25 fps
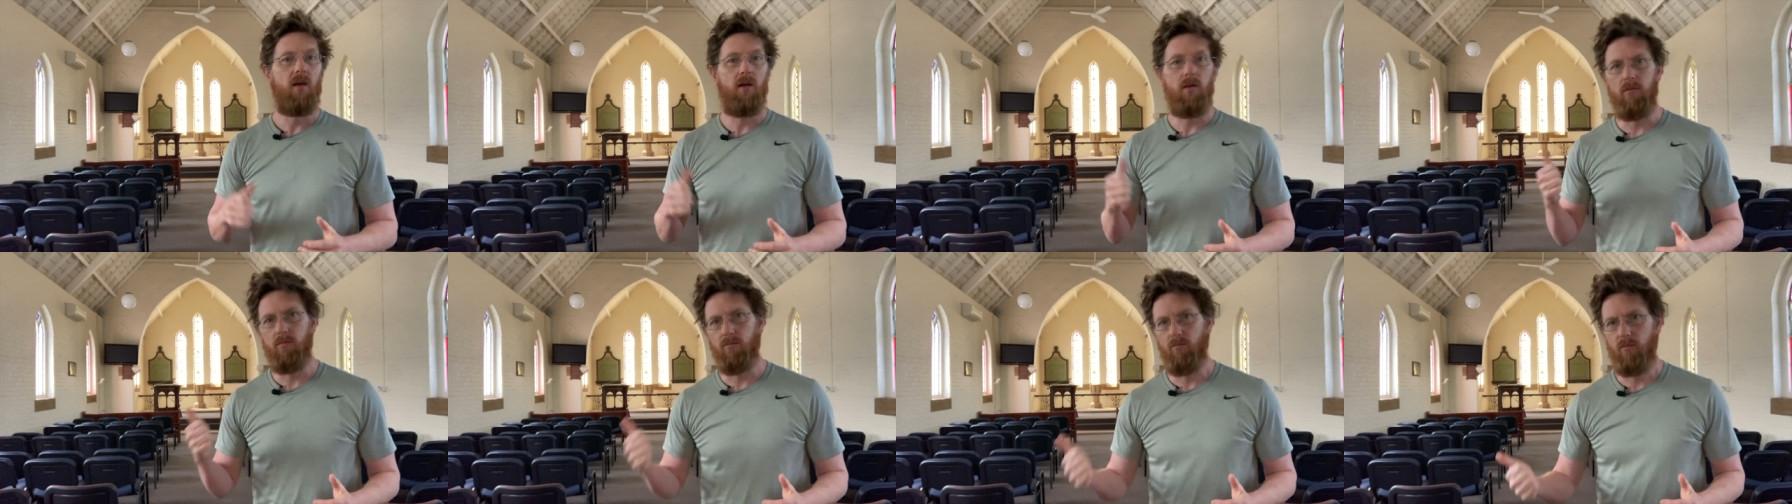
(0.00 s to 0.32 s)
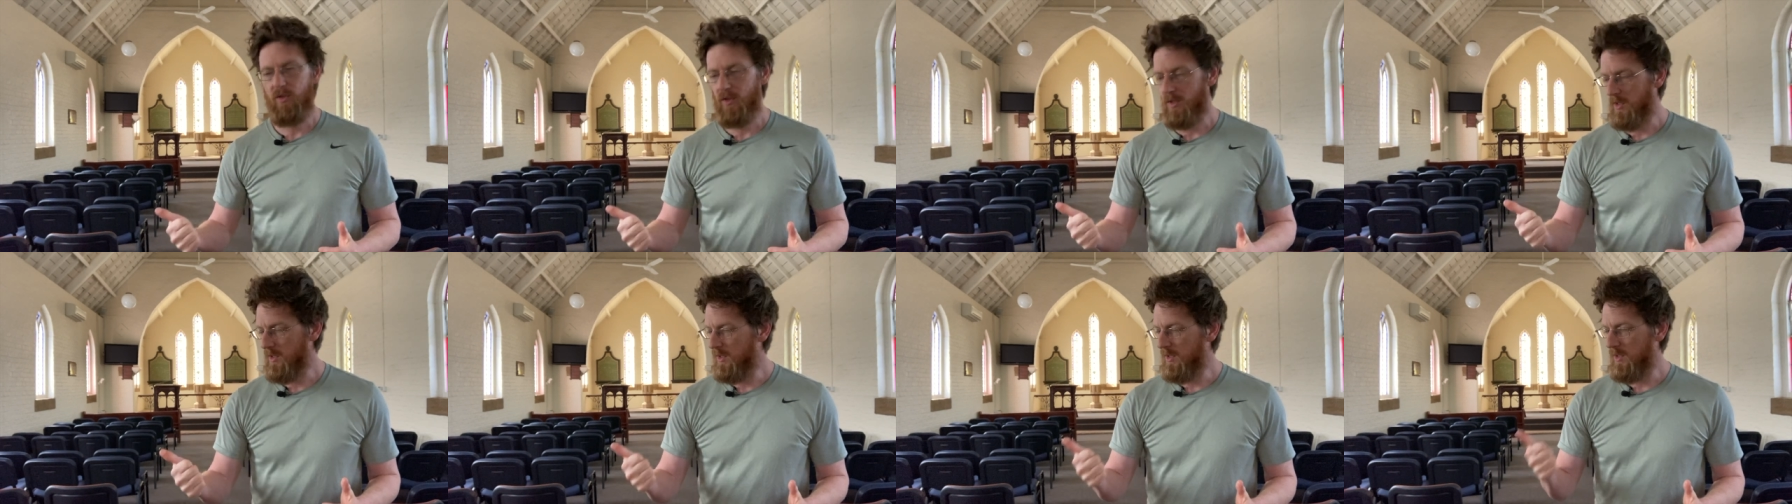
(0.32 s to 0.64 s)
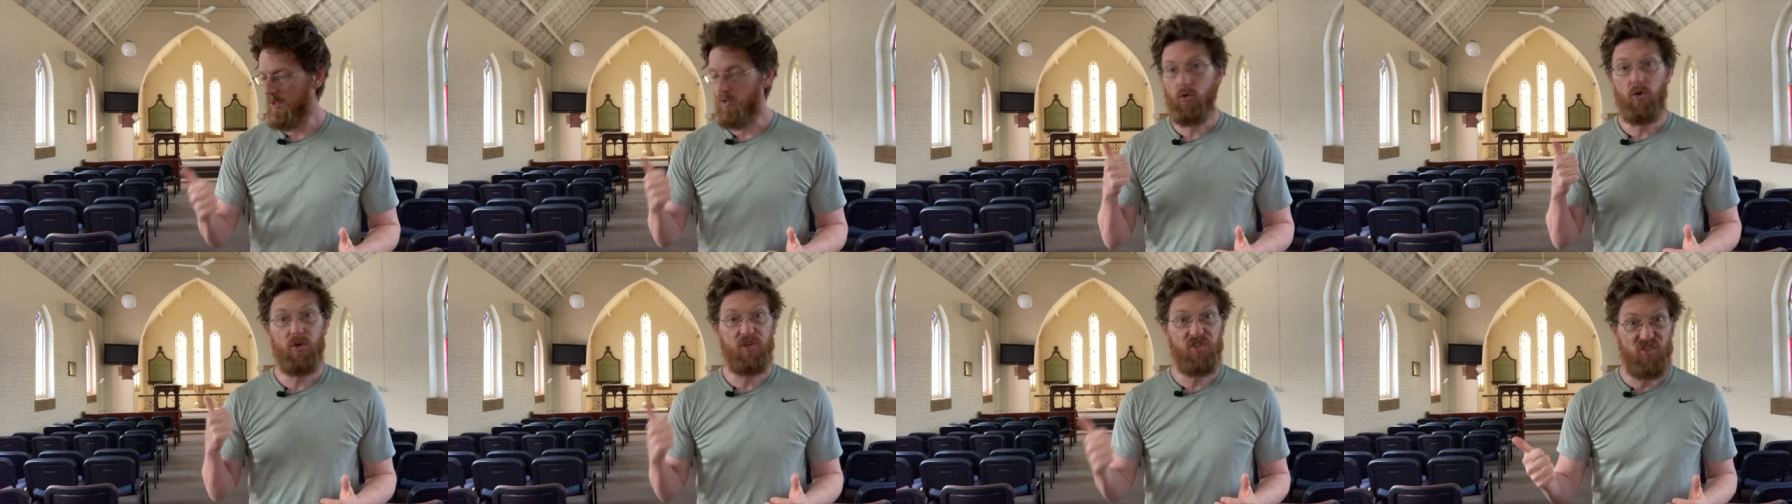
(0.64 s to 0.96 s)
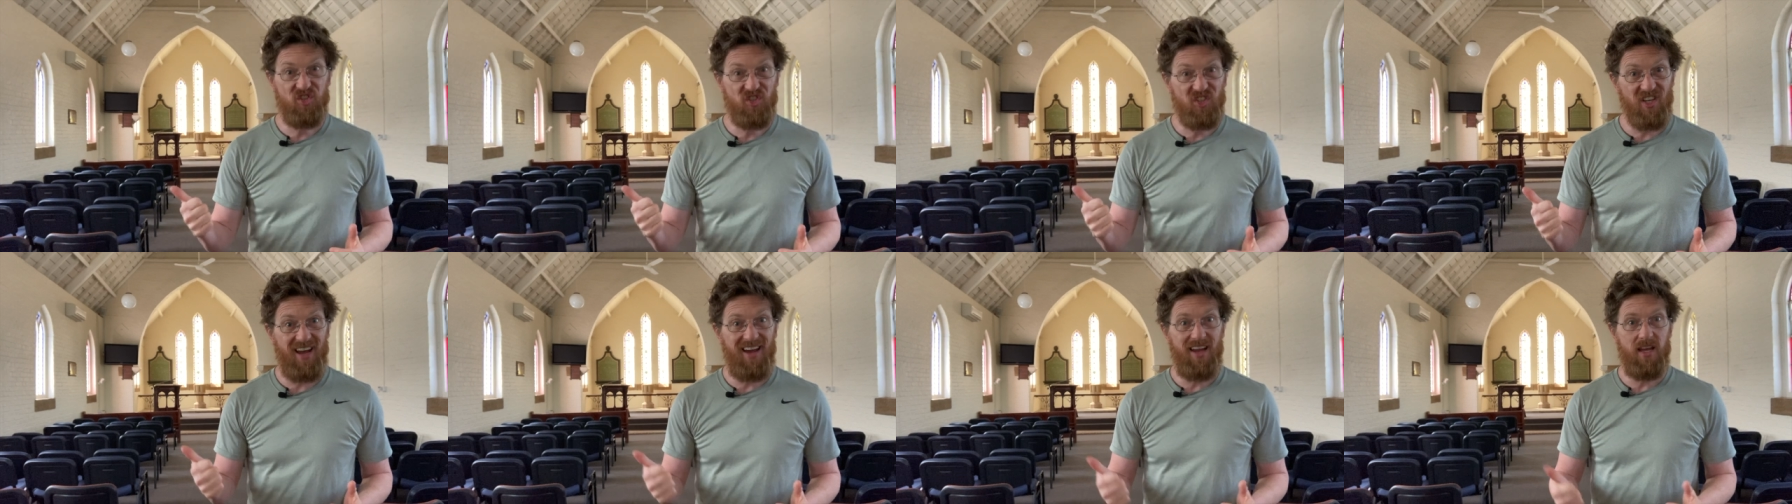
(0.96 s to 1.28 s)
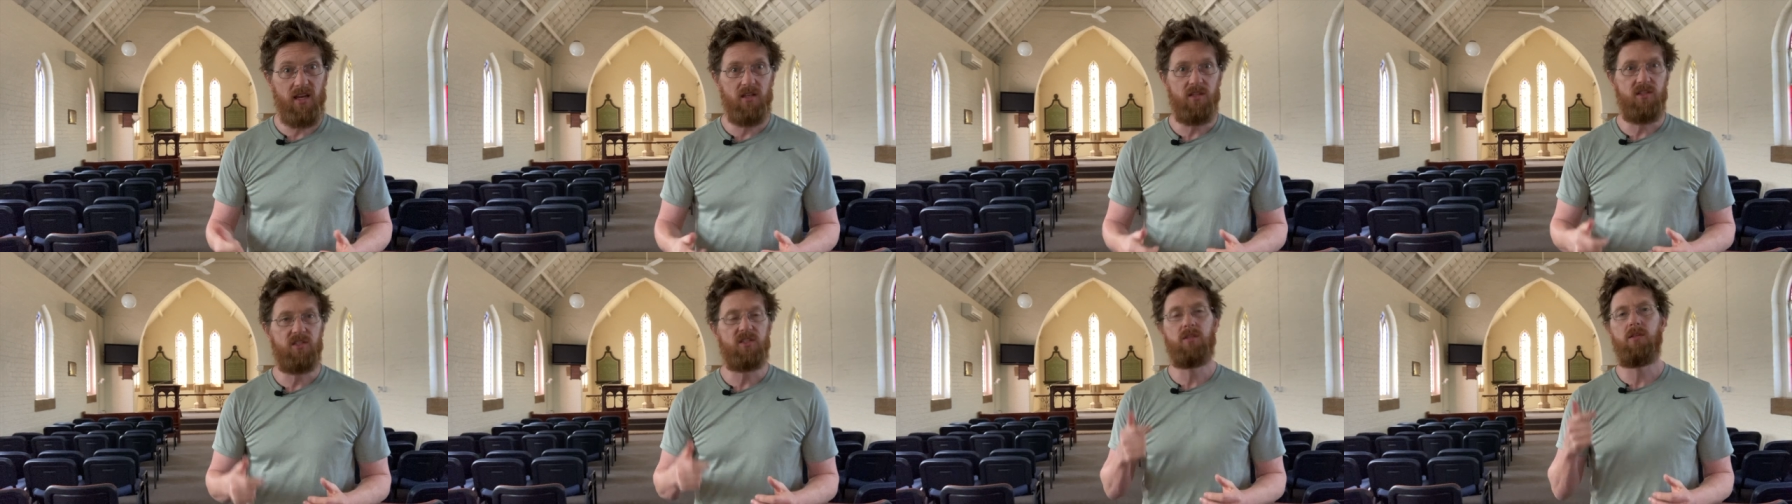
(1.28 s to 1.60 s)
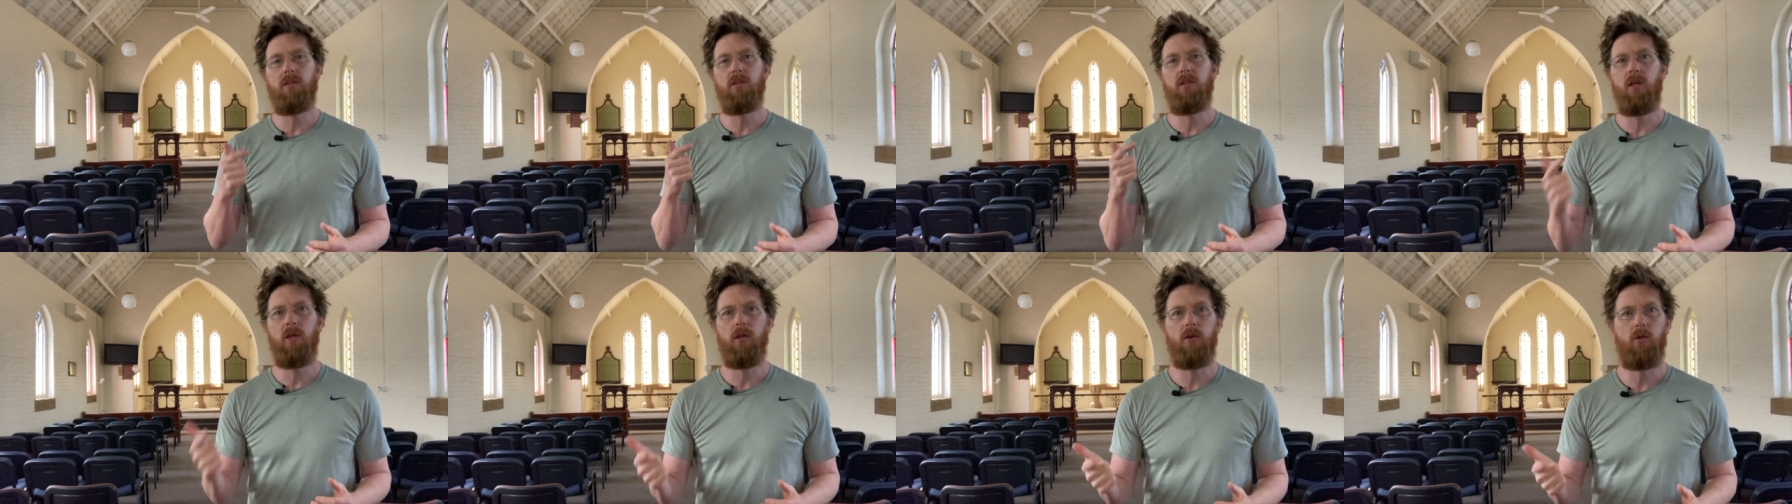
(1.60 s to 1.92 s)
The Crusades,
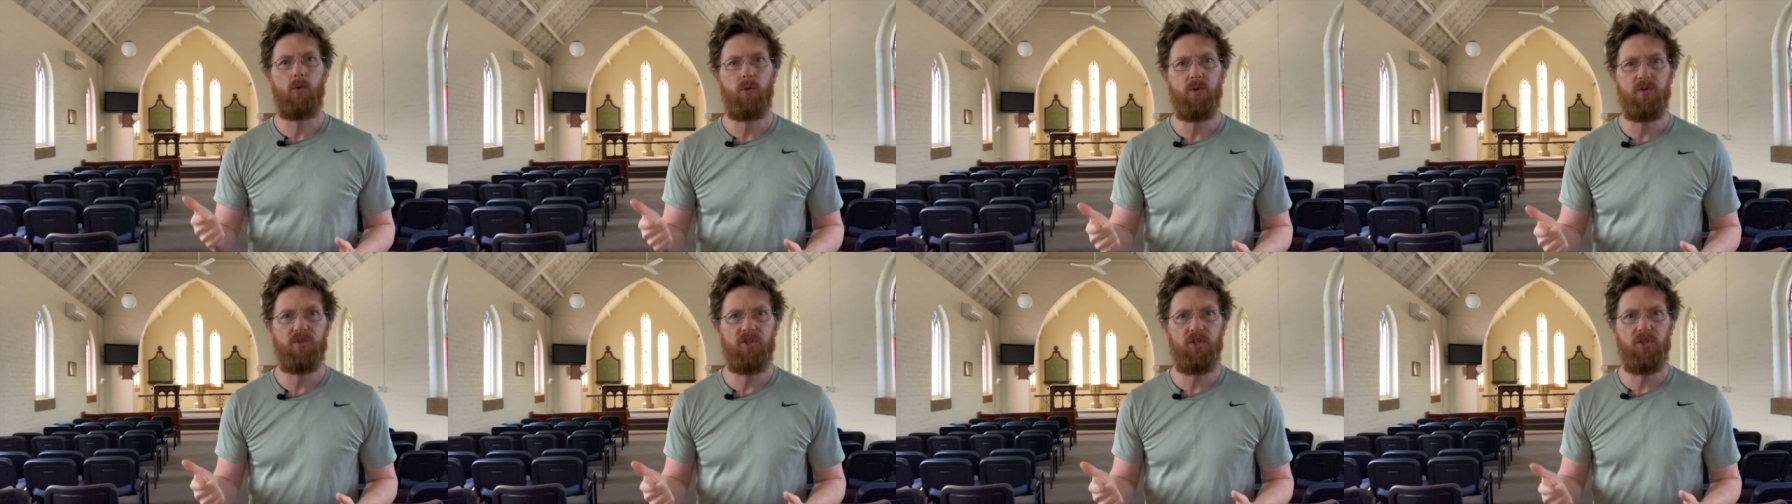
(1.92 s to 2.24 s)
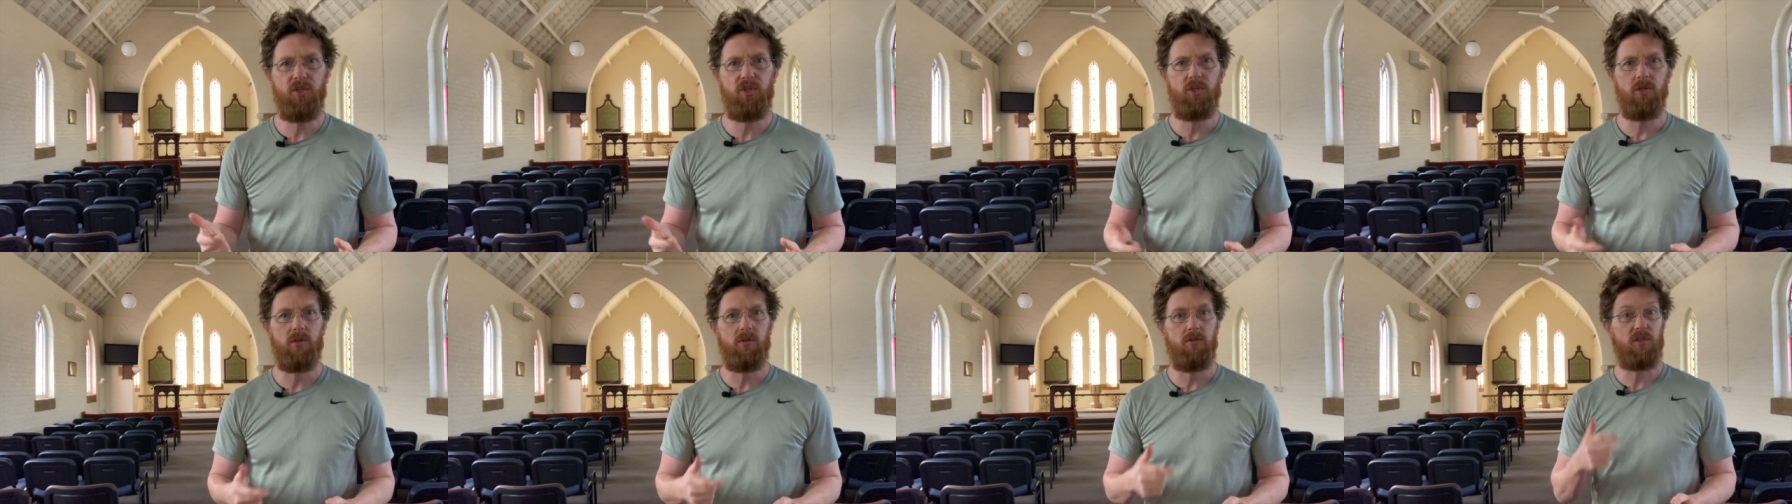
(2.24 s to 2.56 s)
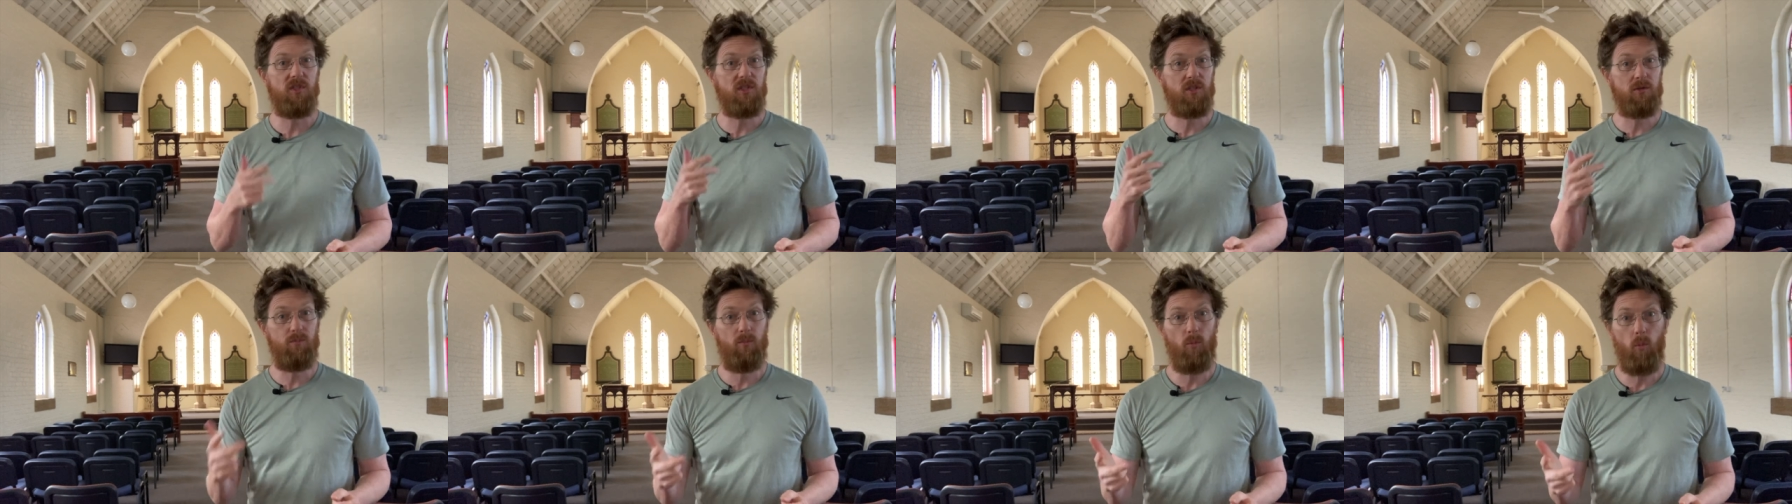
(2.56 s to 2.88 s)
the Inquisitions,